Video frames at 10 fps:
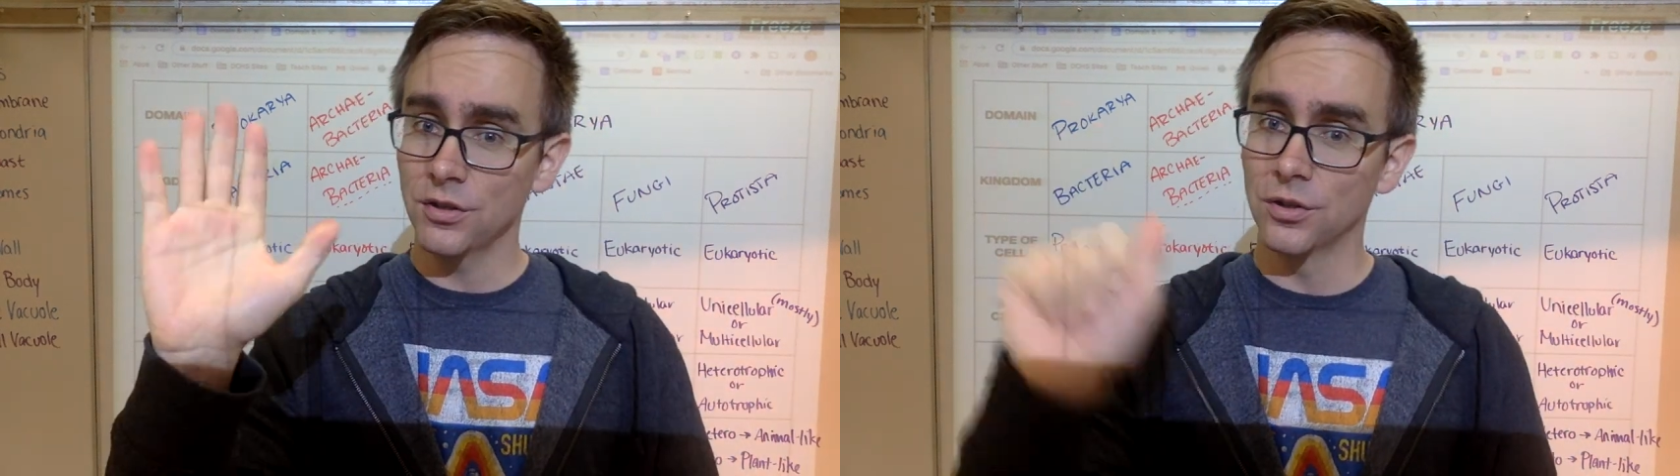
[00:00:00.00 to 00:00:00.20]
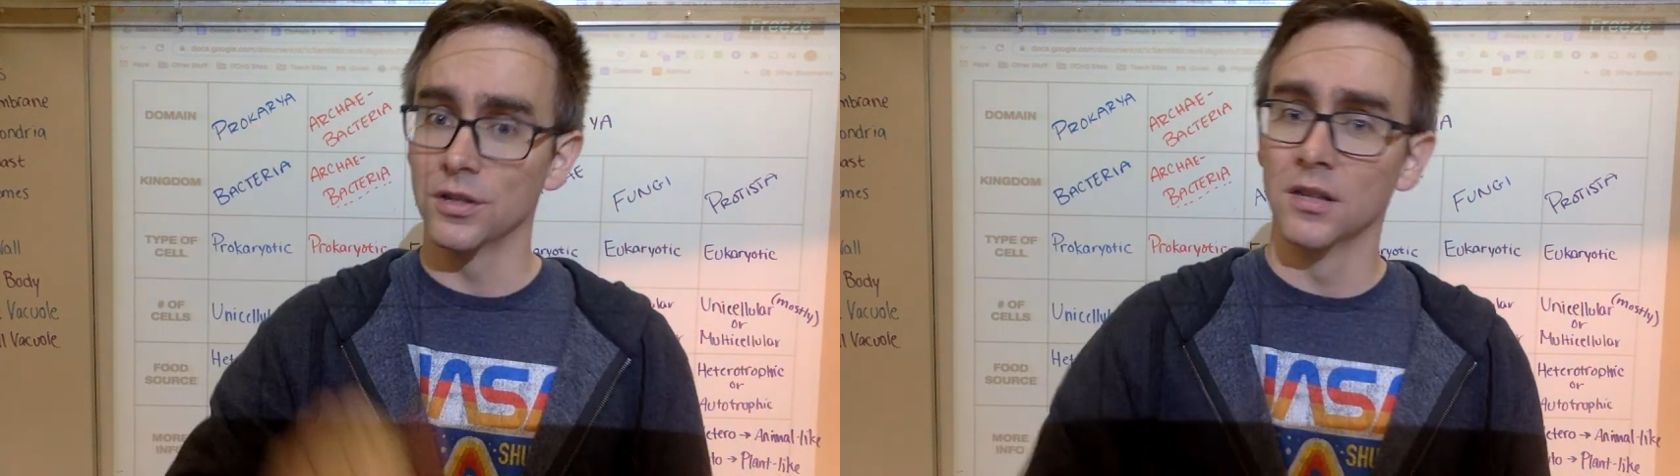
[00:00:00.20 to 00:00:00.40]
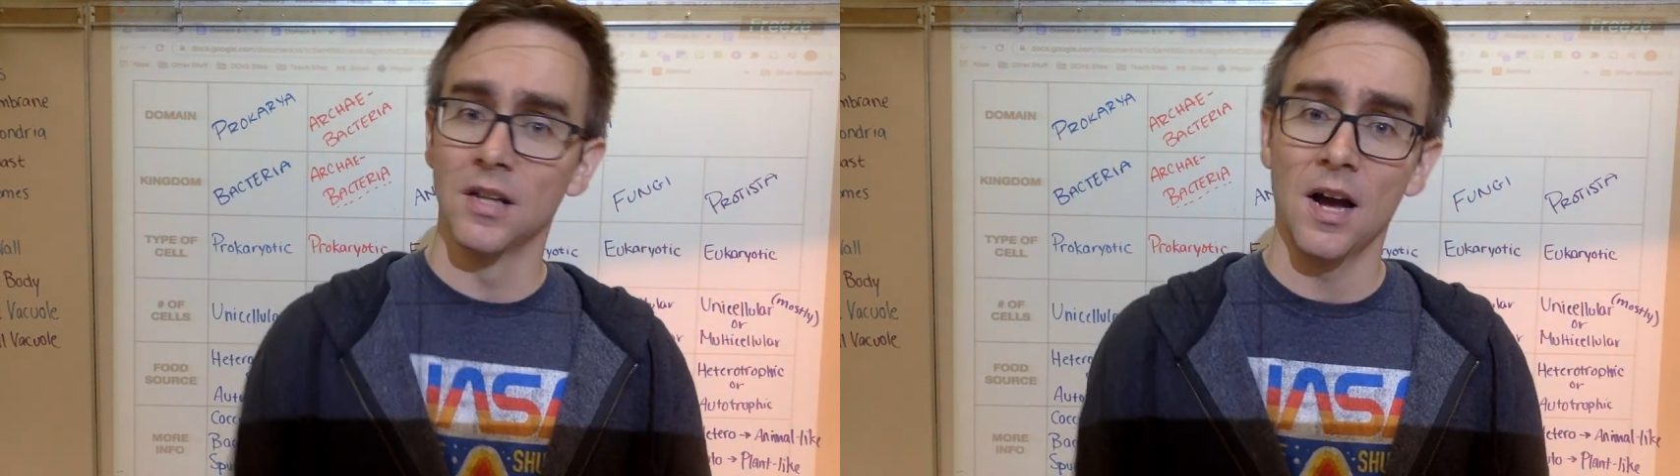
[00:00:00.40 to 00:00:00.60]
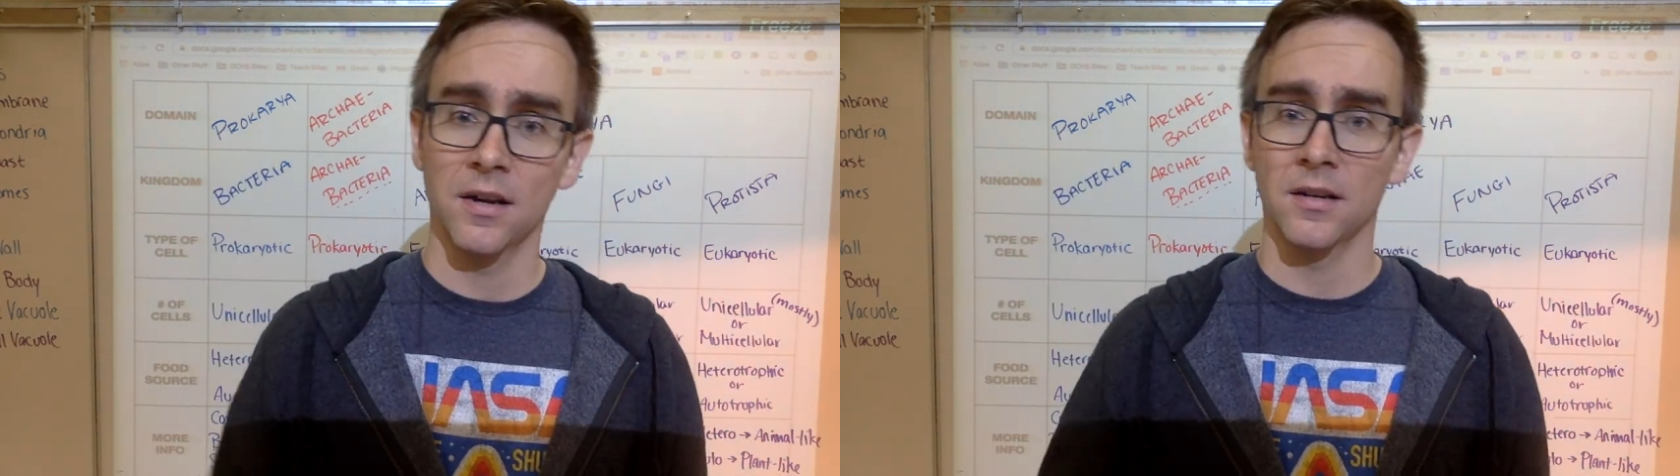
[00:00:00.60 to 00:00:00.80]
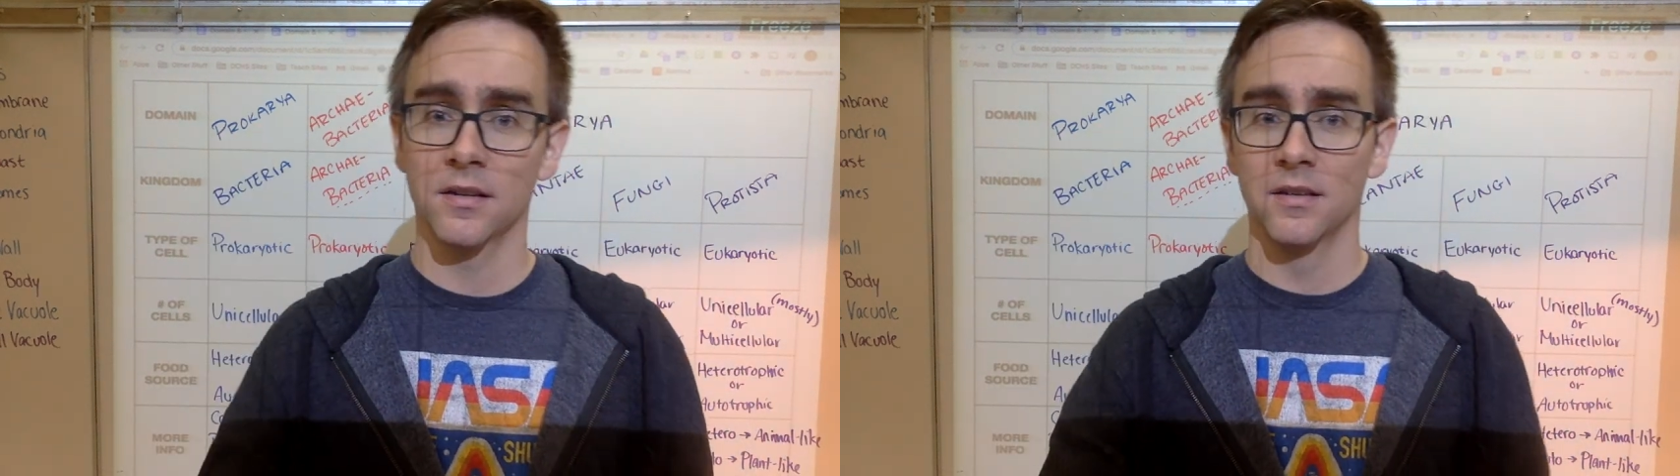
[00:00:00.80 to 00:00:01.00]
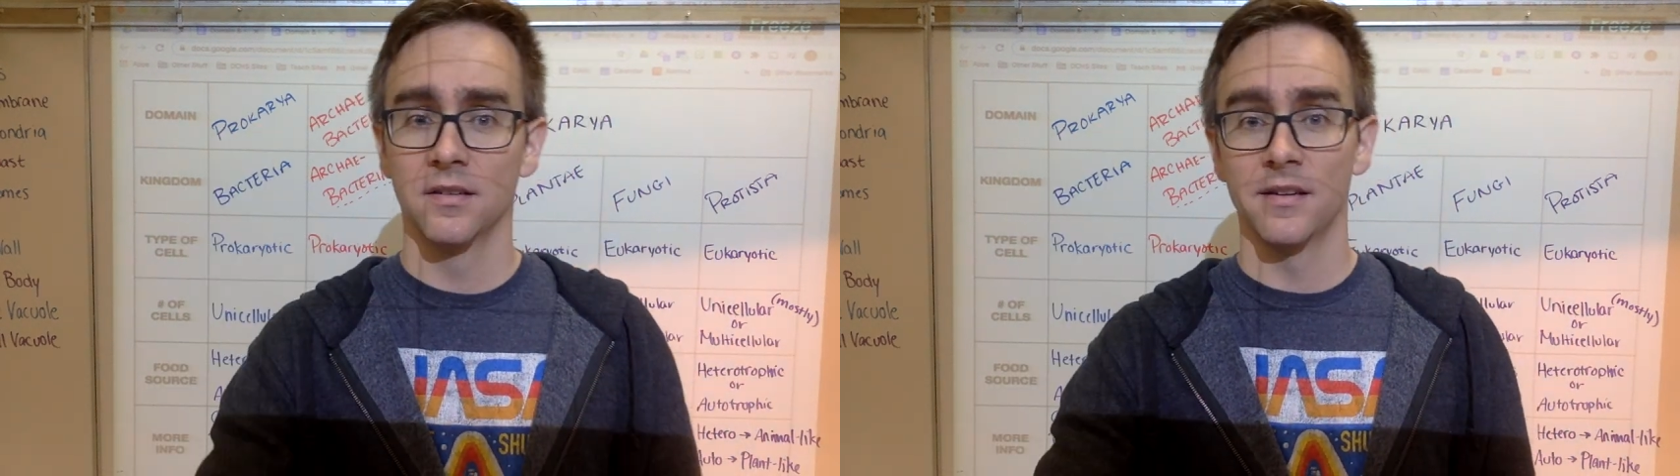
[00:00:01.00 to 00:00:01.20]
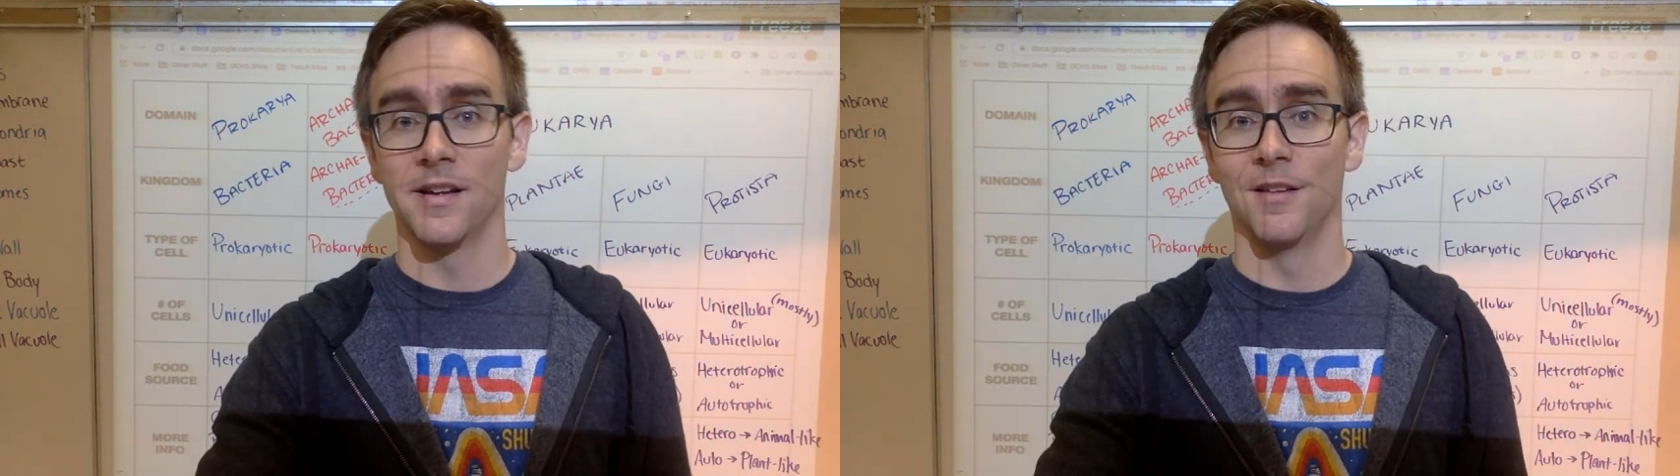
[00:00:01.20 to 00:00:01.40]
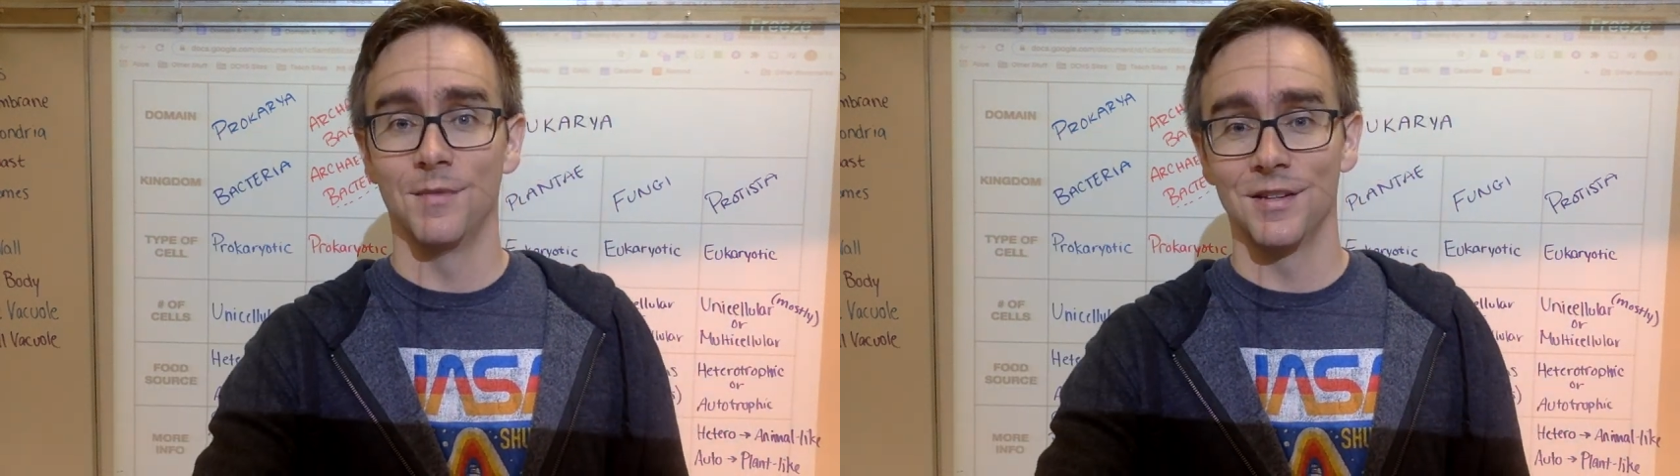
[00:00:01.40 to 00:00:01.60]
Thanks for watching. Good
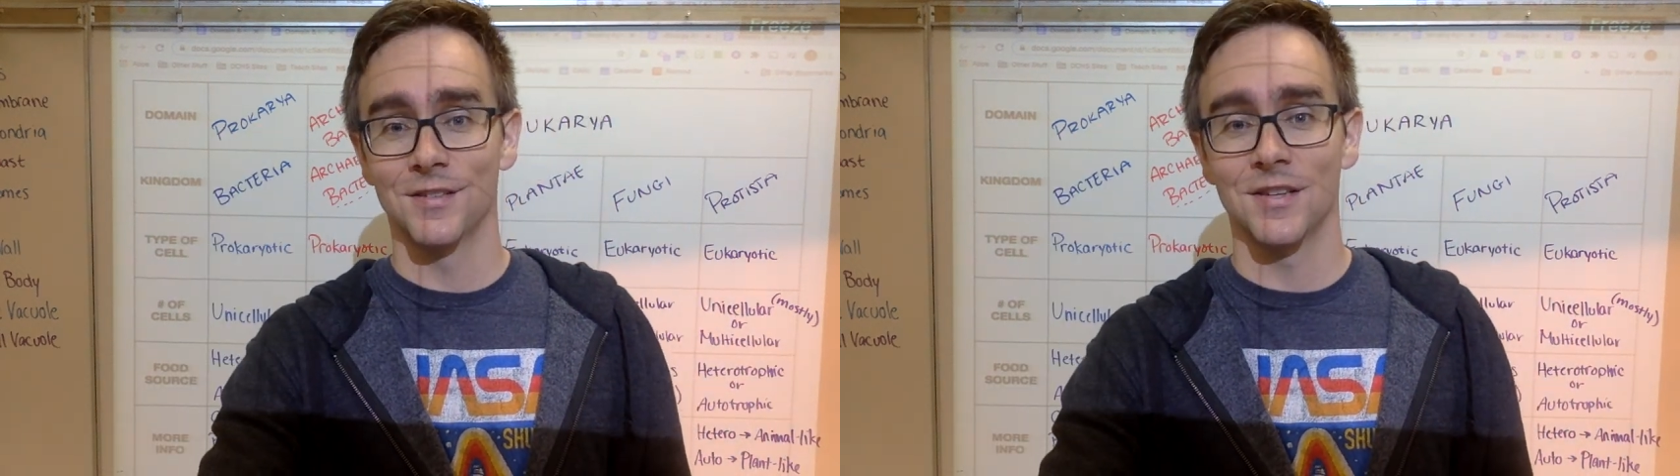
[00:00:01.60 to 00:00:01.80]
luck,